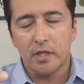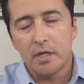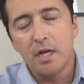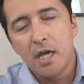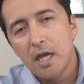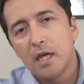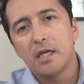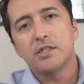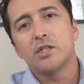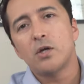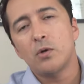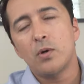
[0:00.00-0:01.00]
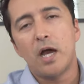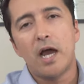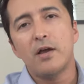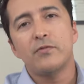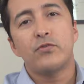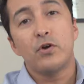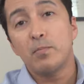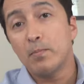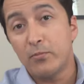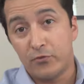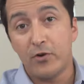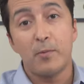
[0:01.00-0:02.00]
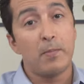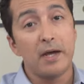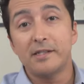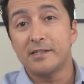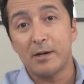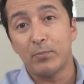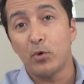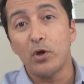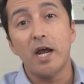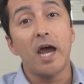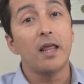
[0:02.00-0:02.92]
And so from my standpoint,